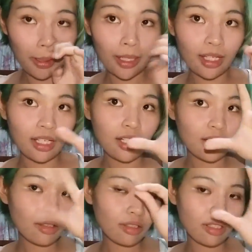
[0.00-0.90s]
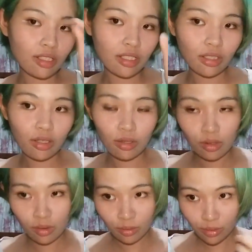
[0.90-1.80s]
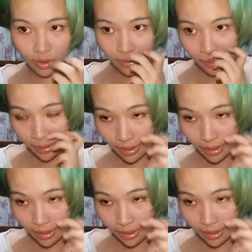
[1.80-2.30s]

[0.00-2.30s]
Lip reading: Okay, so it doesn't close.